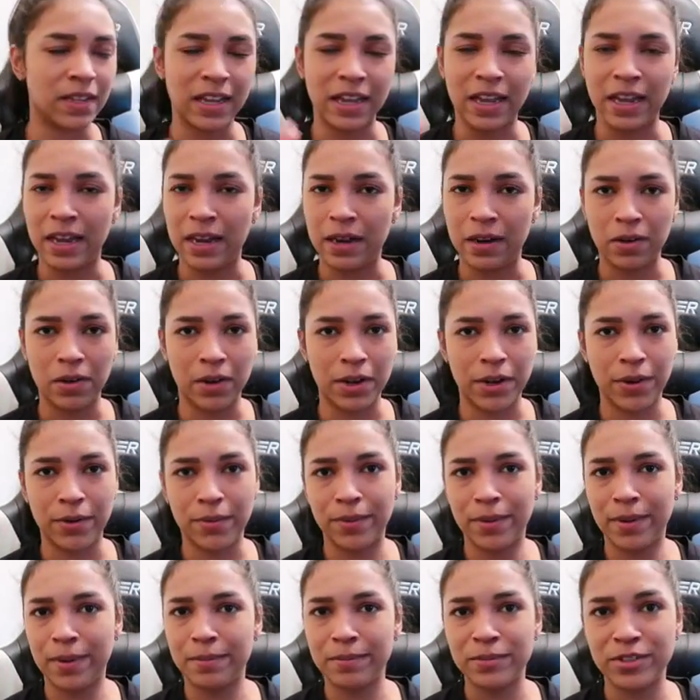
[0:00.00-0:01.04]
I don't
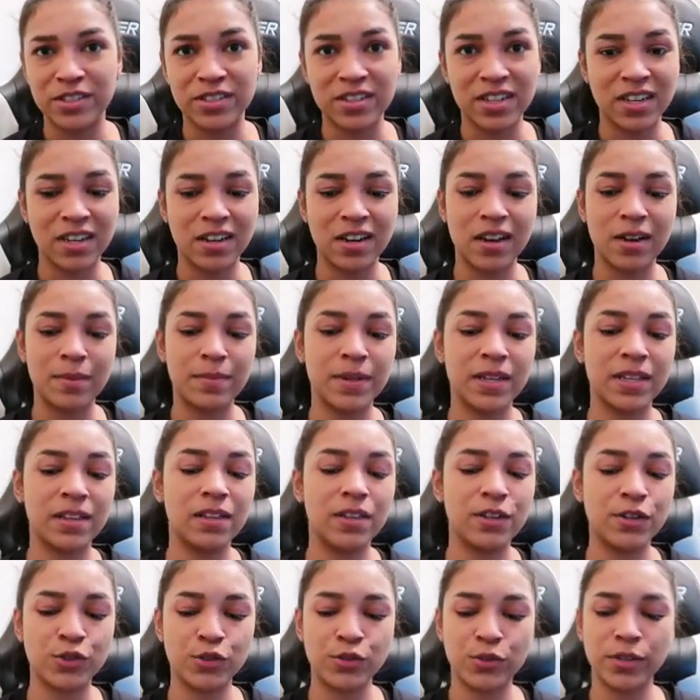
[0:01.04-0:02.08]
know, I'm just like not a big
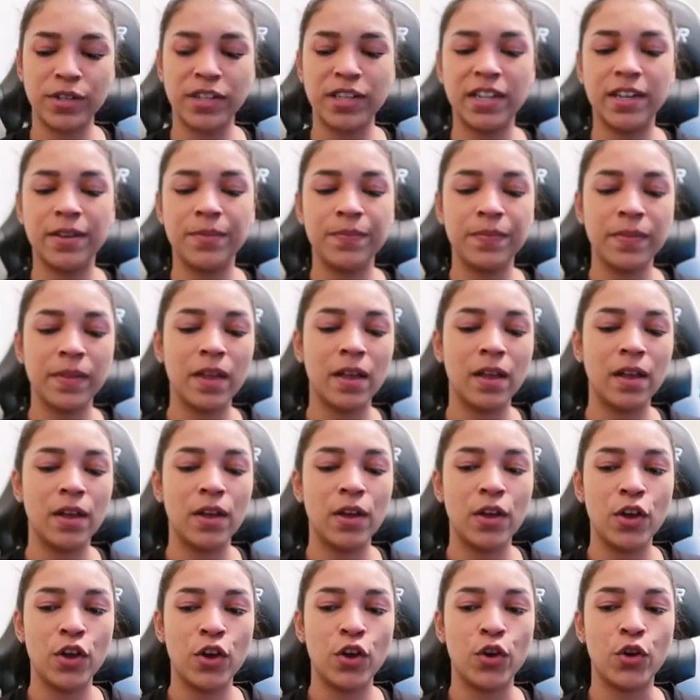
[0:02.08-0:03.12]
luxury
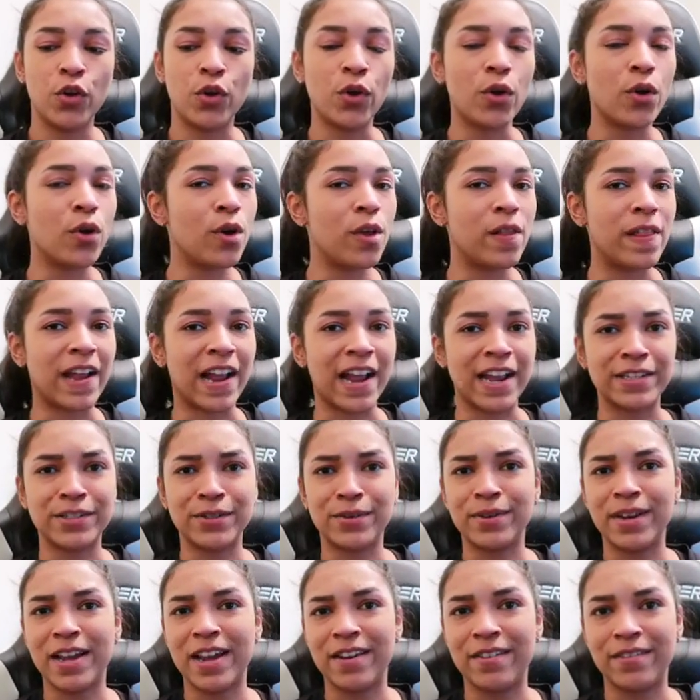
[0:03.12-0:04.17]
girl. Like, I
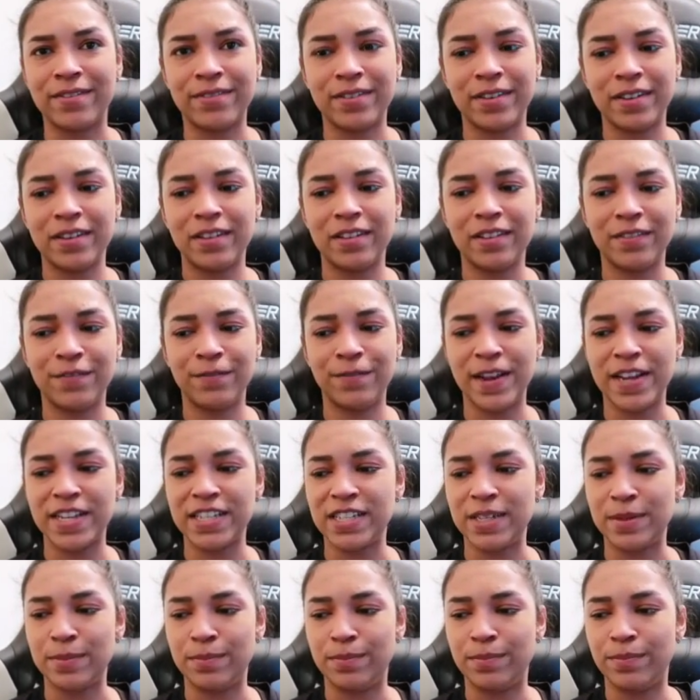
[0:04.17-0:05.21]
don't have
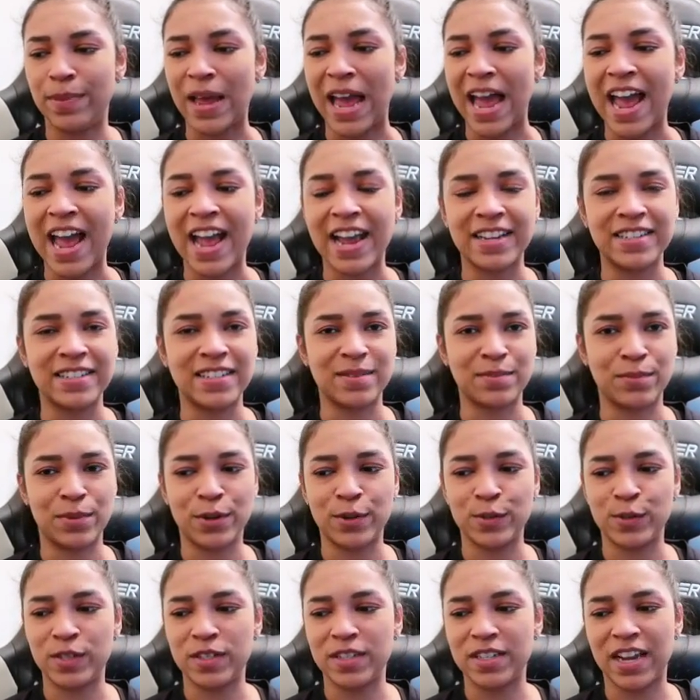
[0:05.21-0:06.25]
fancy bags and
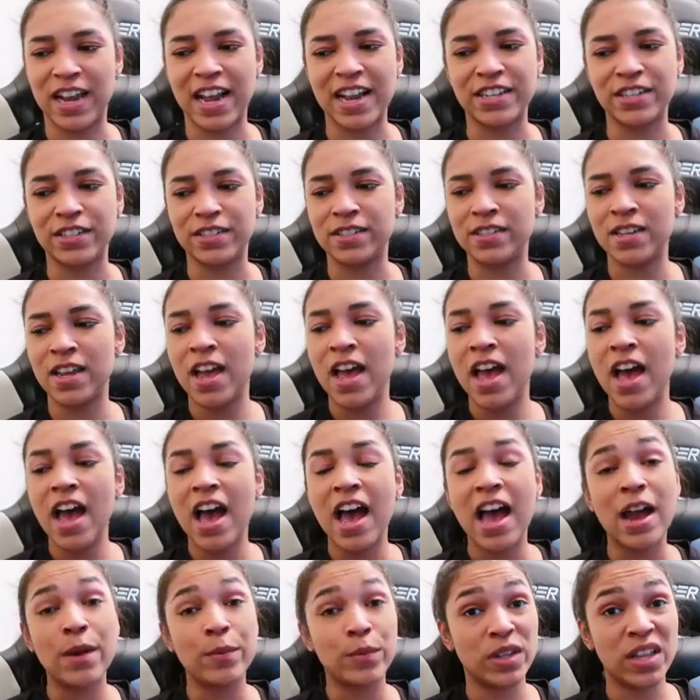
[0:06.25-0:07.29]
purses. Like,
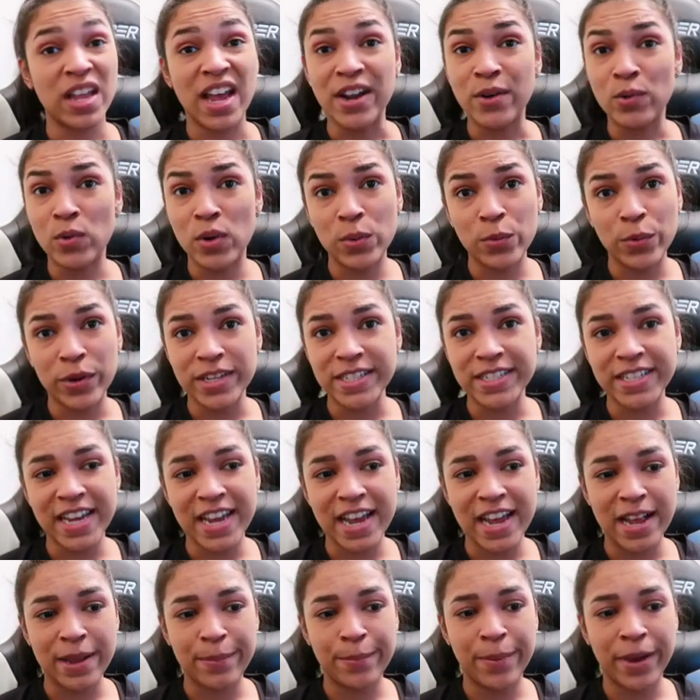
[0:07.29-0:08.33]
I would like one
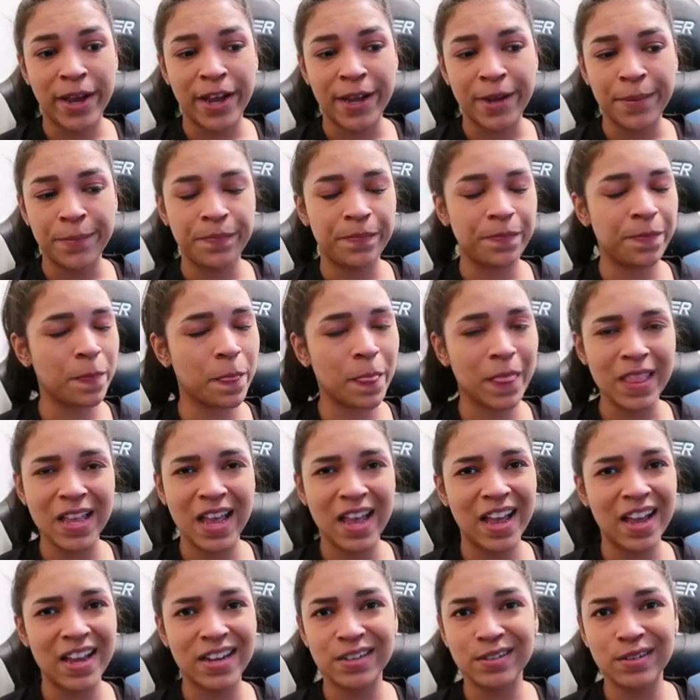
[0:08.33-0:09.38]
day, but
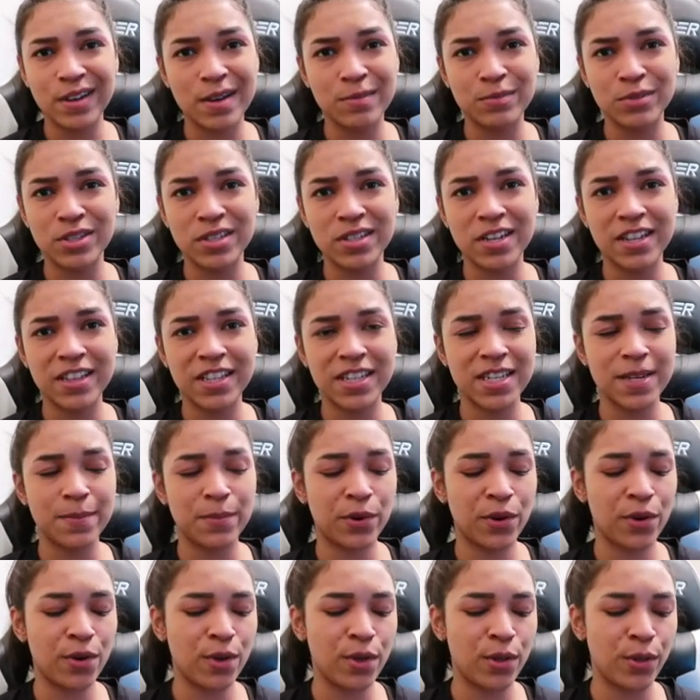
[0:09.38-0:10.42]
I'm just not the type of
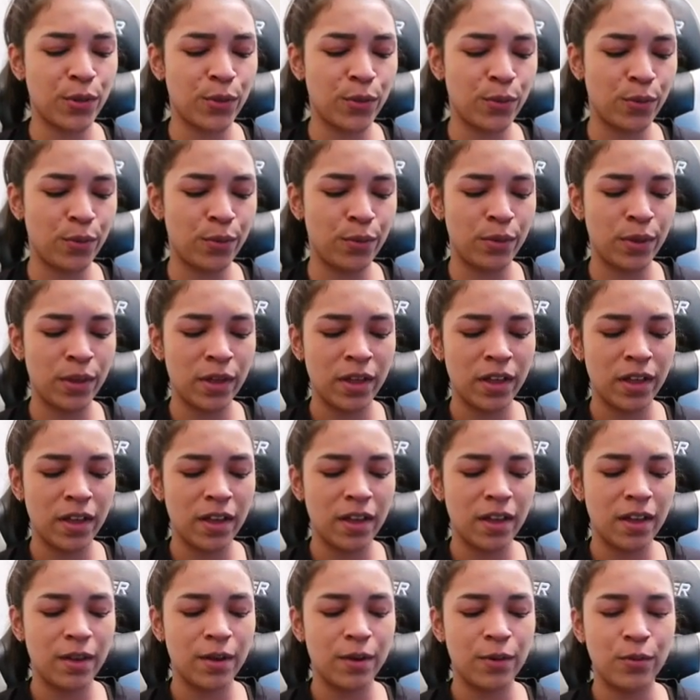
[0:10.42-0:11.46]
girl who
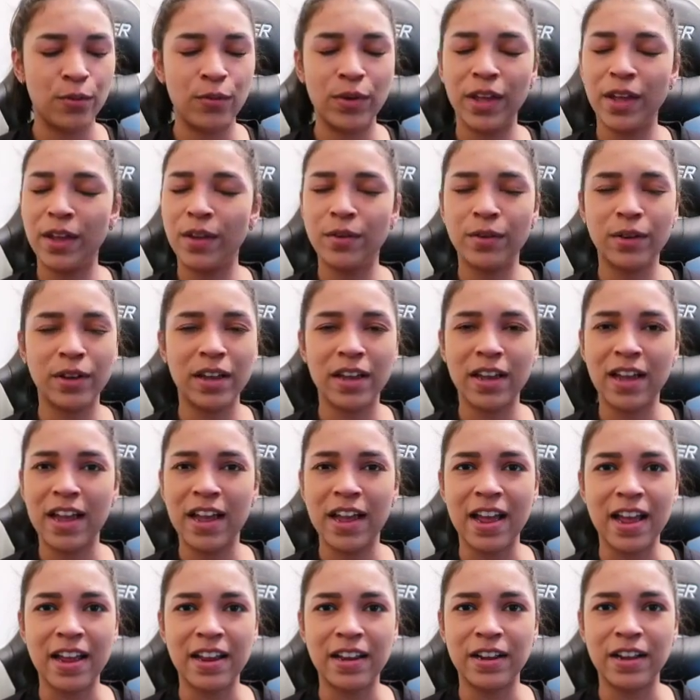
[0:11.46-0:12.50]
like
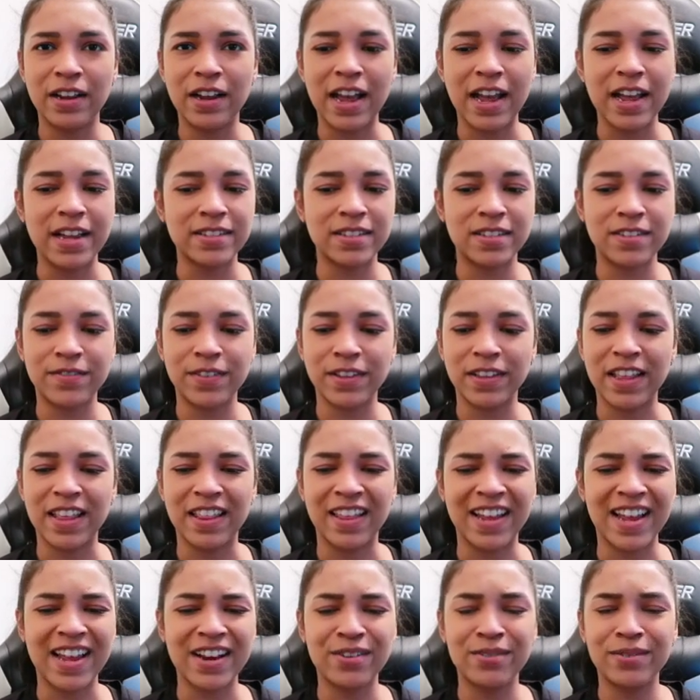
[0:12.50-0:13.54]
has stuff like that.
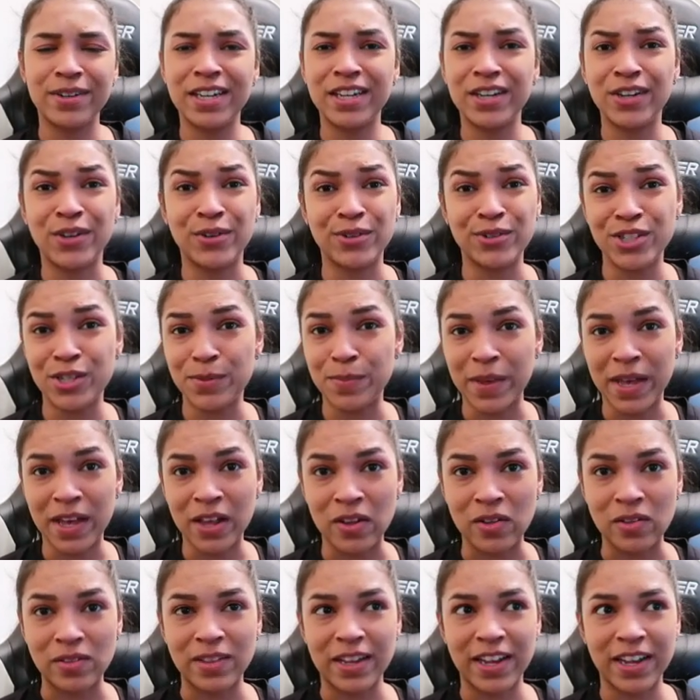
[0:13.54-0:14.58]
Like, I don't need a Gucci
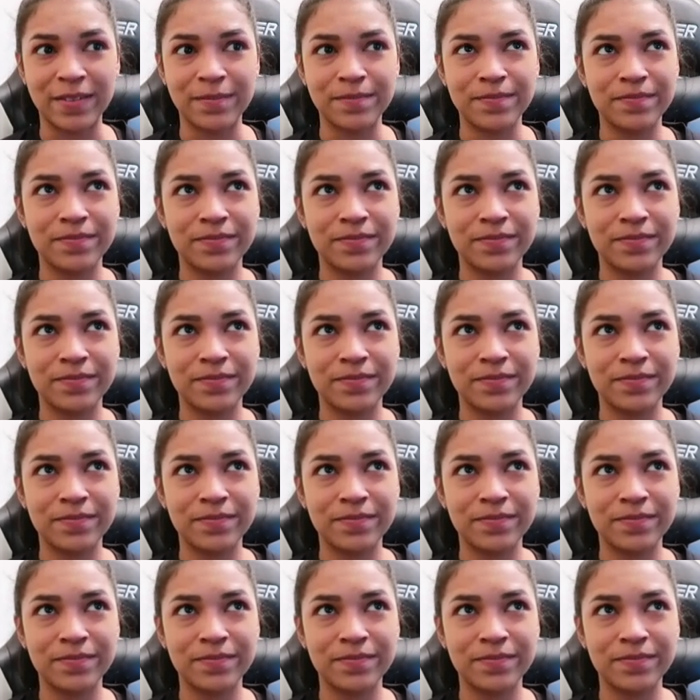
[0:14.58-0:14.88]
belt. Like,